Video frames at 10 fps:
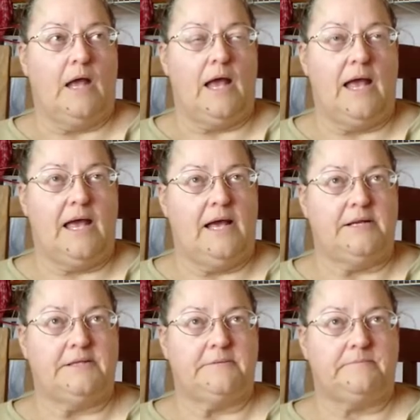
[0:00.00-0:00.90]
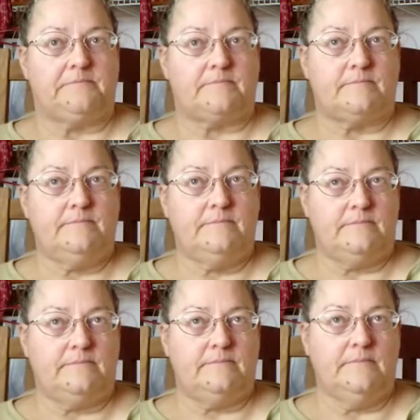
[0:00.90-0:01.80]
and
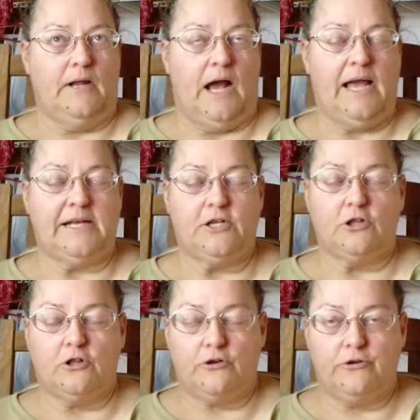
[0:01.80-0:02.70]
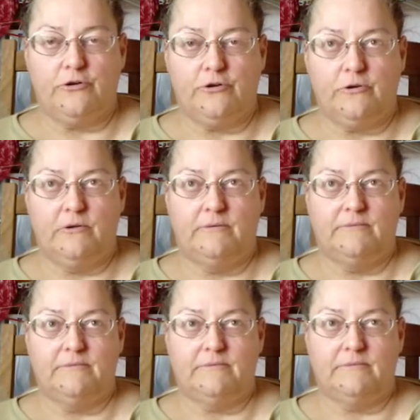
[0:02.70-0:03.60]
I had to learn
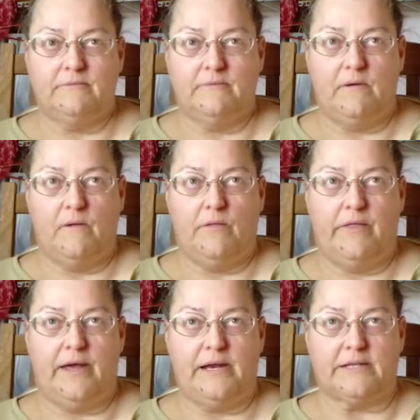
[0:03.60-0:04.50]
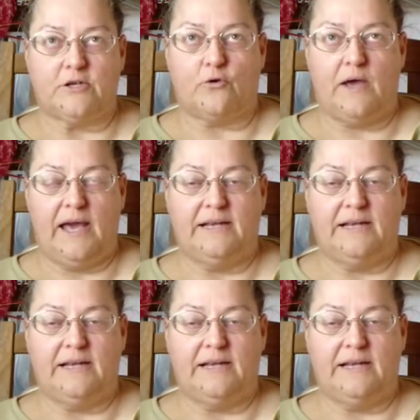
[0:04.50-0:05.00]
that it's okay